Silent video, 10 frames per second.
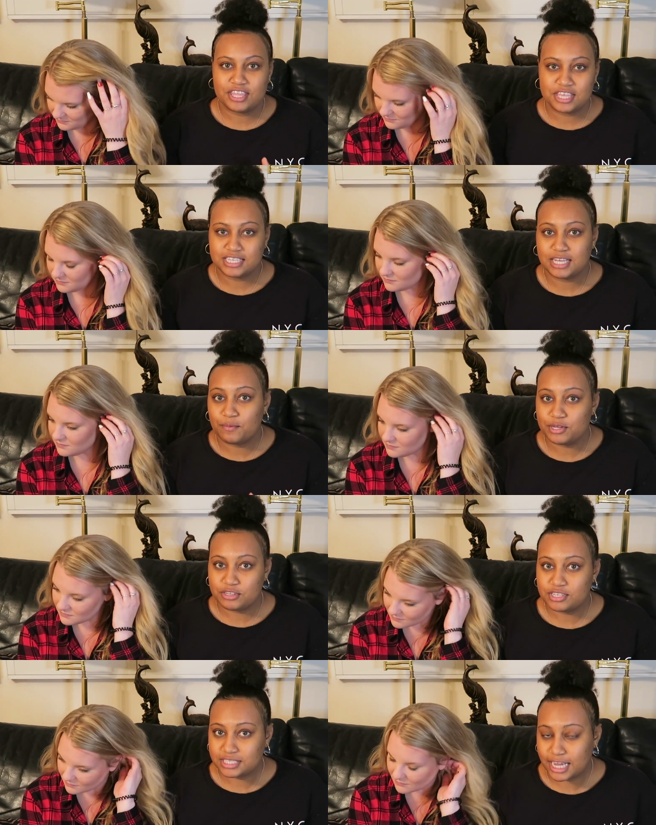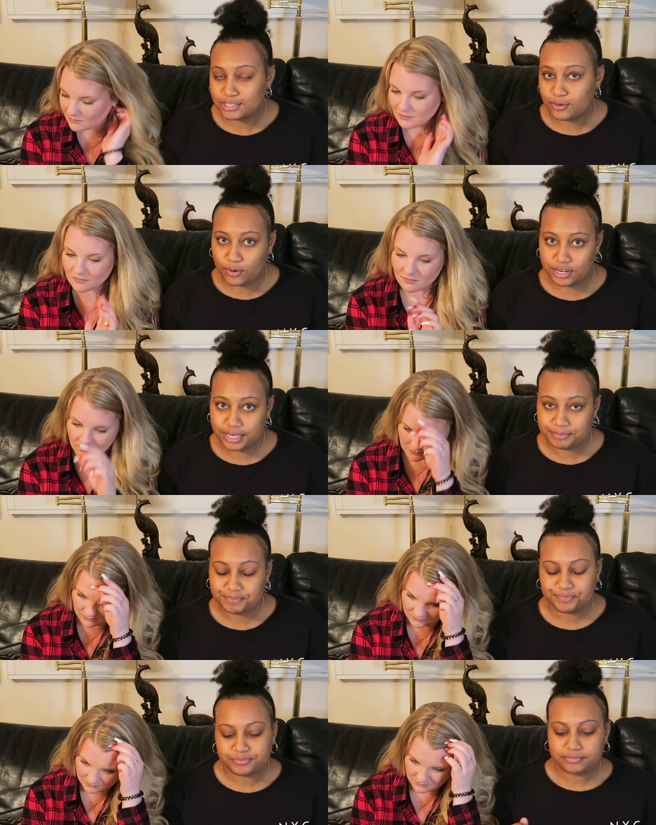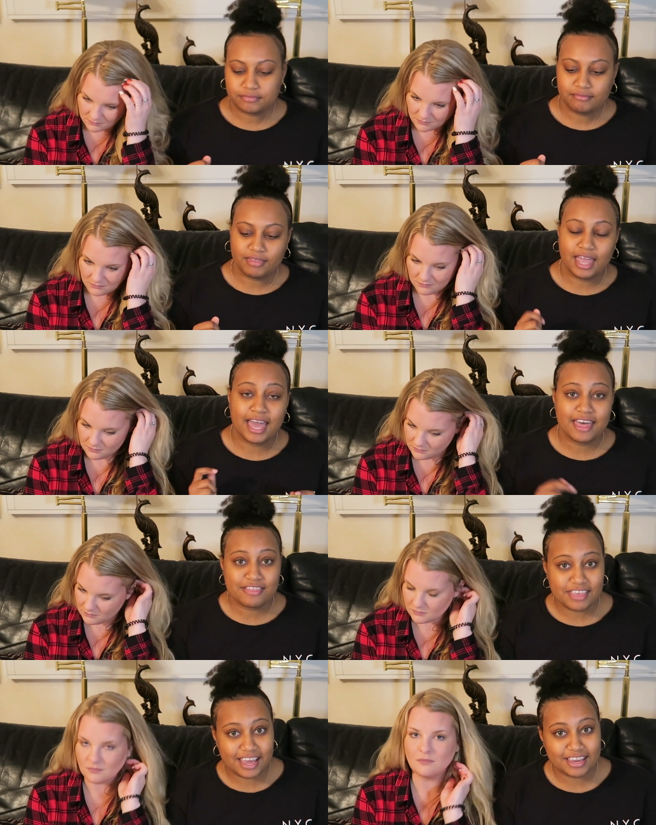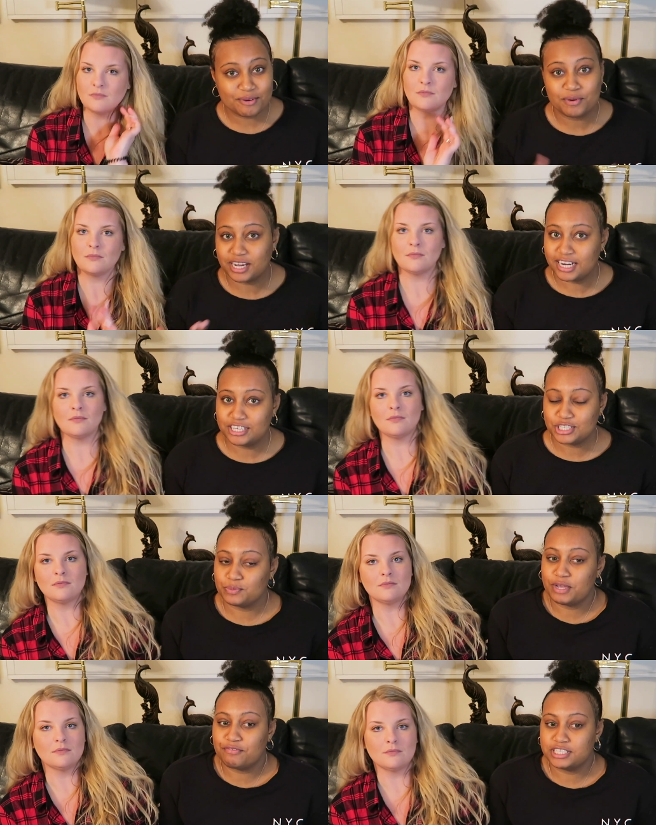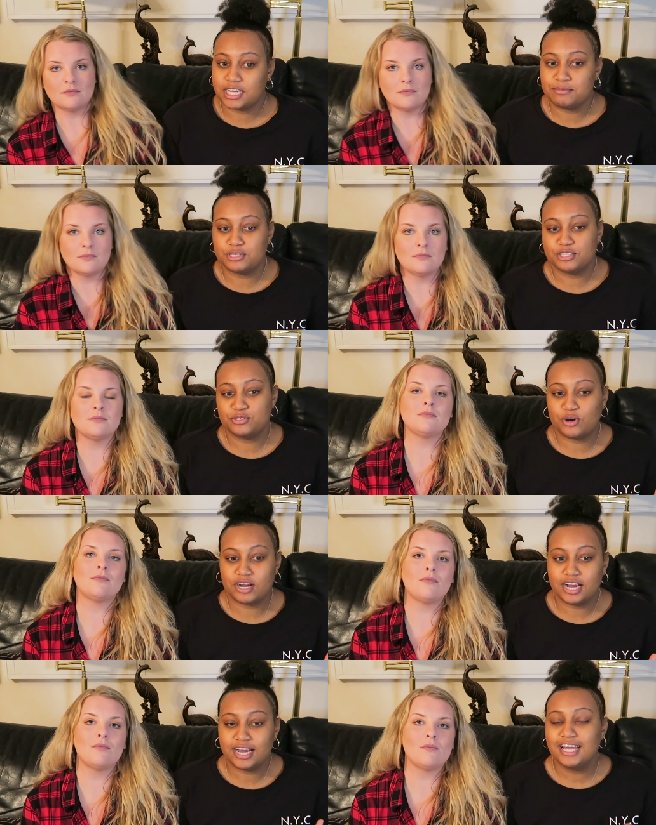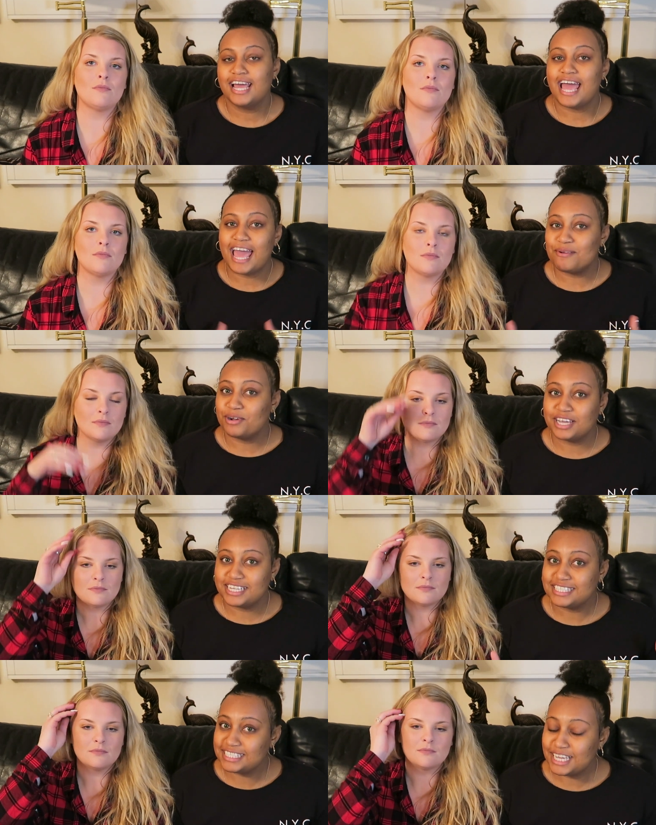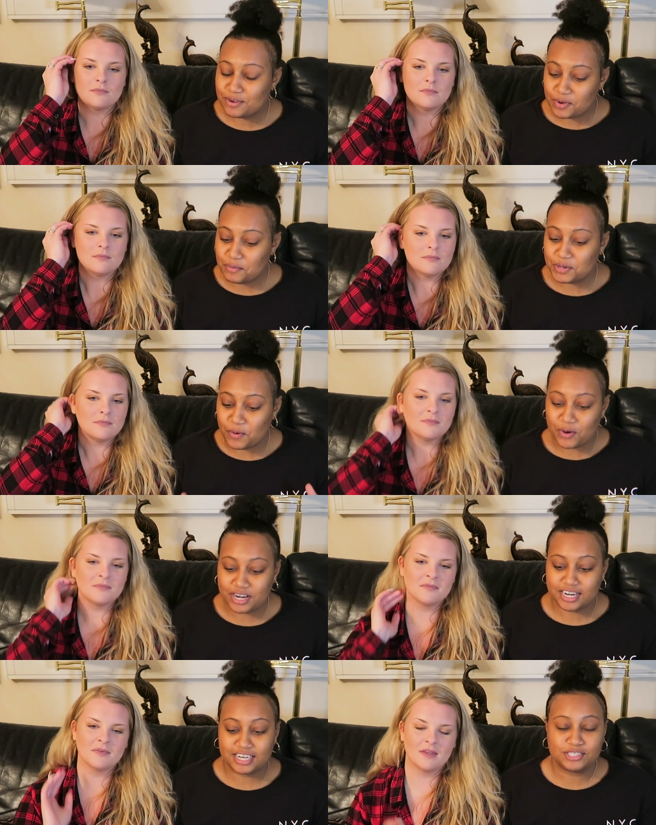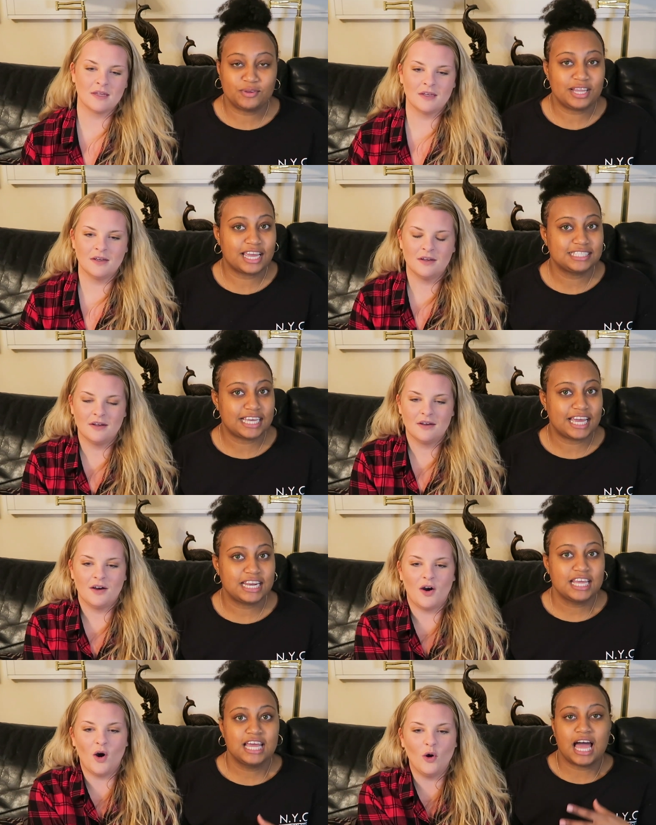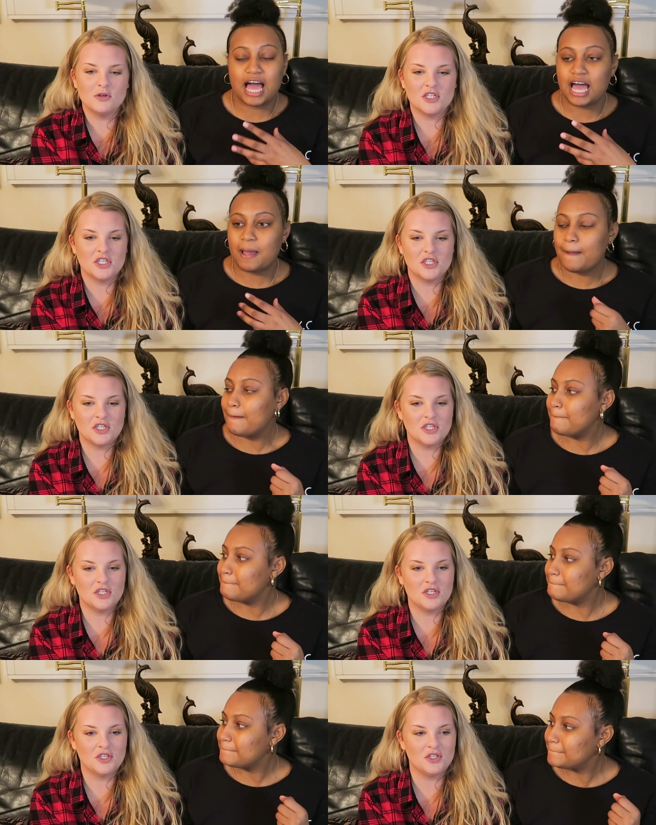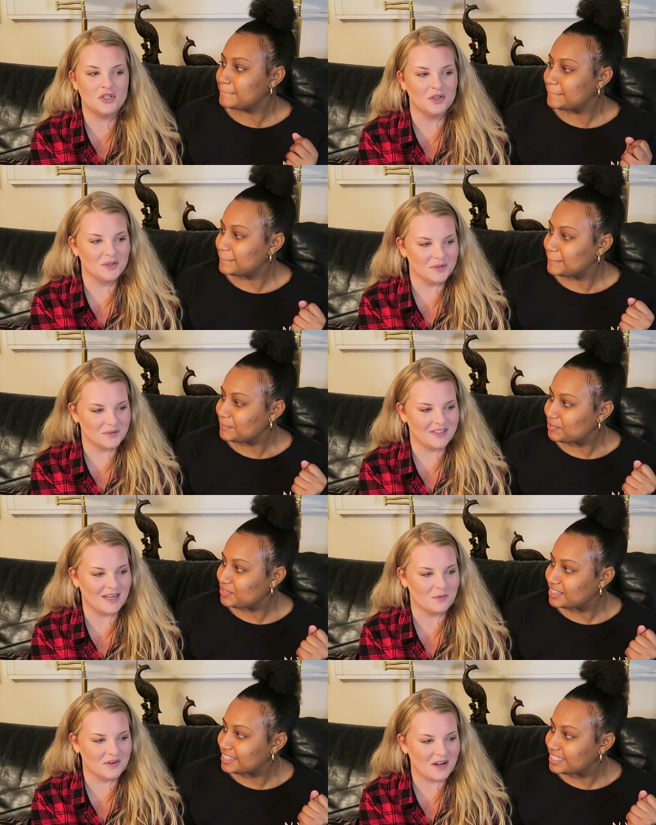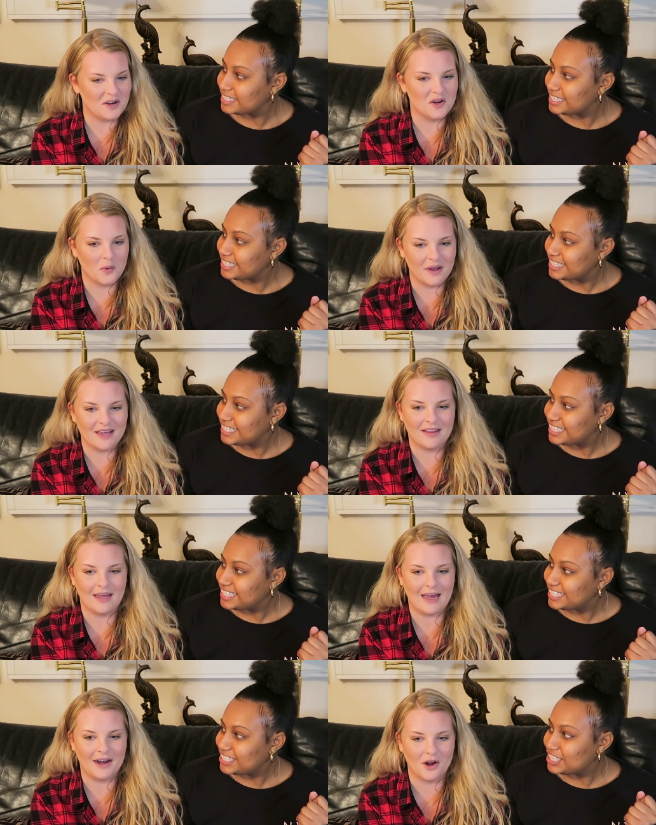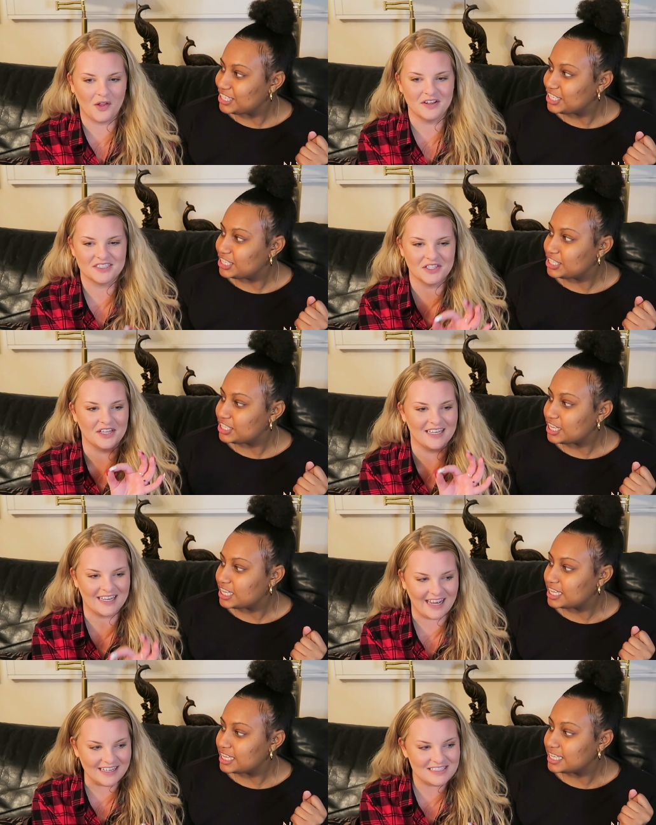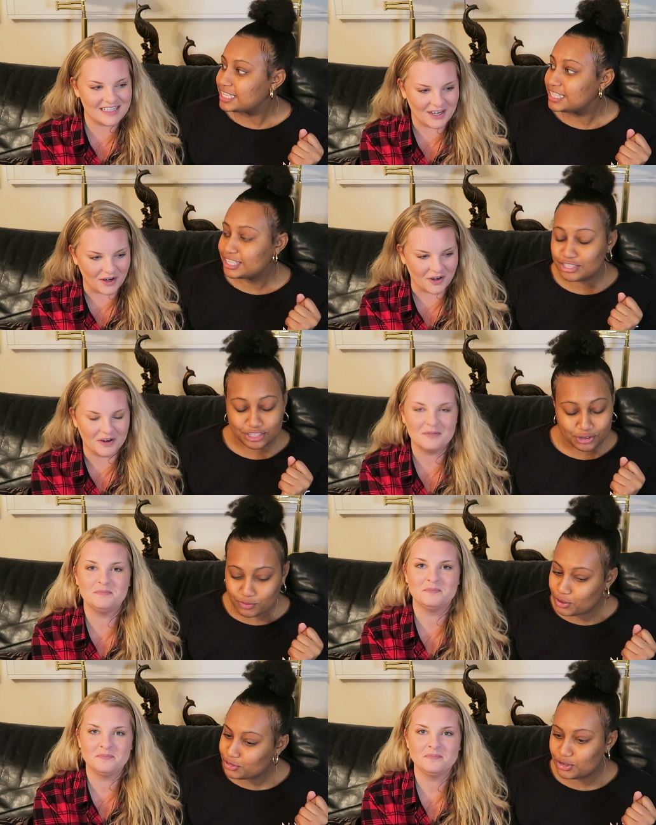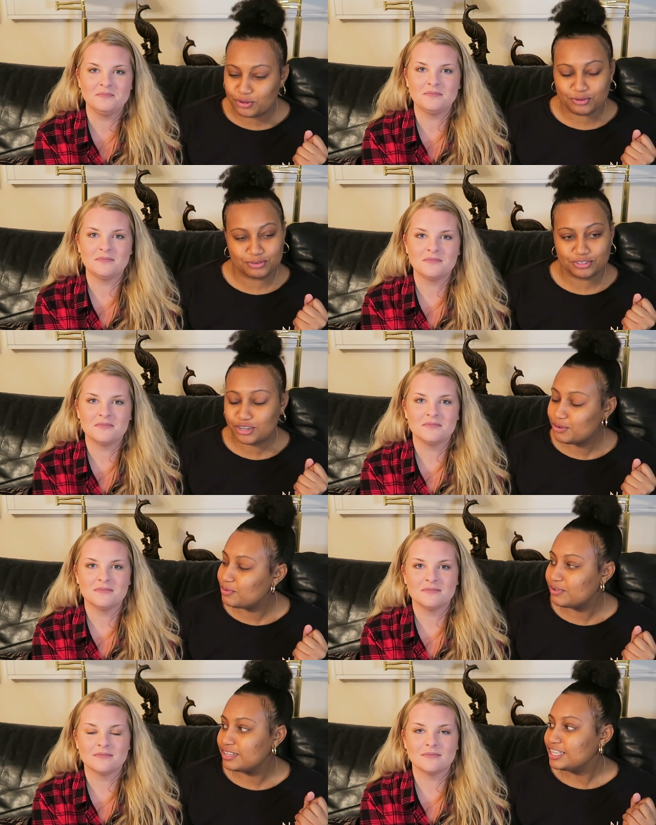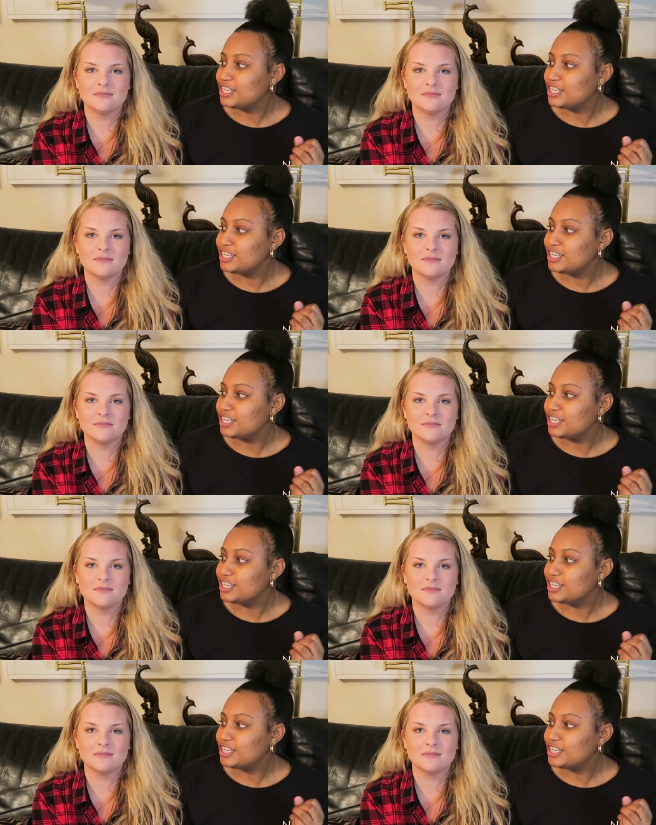Speaker 1: the things that we decide to order and then we're gonna just wait for it to come to the door and we're gonna see what we ordered so like i said oh shoot like we're not knowing like at all until it gets here you won't know no